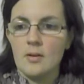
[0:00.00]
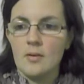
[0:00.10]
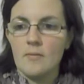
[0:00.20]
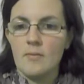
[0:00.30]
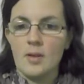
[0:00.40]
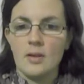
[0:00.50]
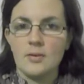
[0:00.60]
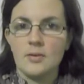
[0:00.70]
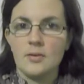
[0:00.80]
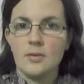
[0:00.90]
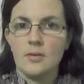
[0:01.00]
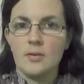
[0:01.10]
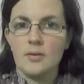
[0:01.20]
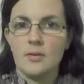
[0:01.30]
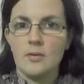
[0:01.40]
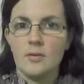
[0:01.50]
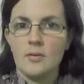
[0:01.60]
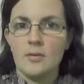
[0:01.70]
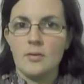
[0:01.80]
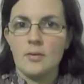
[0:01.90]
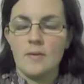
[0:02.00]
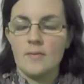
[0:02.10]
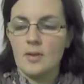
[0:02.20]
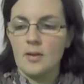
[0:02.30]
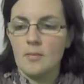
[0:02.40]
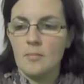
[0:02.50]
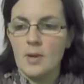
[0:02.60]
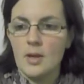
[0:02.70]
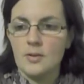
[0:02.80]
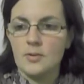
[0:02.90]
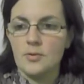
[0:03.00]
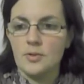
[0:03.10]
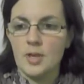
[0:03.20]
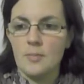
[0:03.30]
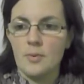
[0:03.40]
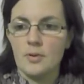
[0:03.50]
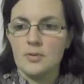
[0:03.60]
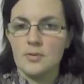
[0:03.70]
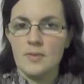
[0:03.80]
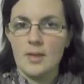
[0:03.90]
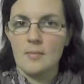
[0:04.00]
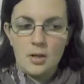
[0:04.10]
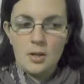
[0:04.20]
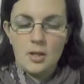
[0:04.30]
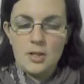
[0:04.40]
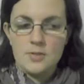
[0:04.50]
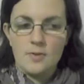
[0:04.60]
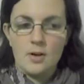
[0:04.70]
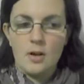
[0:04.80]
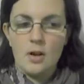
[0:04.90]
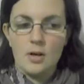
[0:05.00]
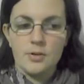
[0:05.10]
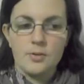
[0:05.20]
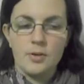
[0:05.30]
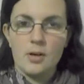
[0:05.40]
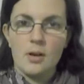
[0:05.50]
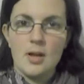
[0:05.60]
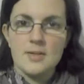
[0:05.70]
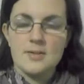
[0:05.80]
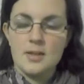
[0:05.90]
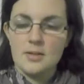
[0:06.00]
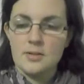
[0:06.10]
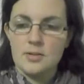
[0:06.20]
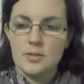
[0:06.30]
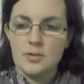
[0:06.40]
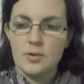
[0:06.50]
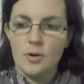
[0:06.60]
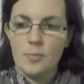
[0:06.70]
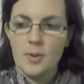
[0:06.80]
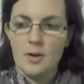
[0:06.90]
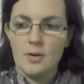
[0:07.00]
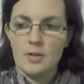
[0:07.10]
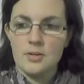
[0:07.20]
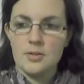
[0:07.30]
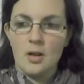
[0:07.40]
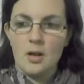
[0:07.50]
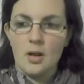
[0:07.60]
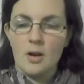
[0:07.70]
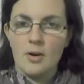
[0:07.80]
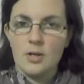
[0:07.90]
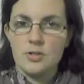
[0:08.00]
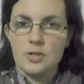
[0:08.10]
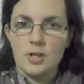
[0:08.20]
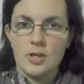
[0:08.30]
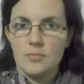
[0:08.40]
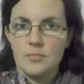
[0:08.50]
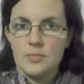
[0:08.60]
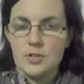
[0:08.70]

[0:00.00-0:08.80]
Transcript: that nothing bad could happen to them. It's very hard to realize that your parents are actually just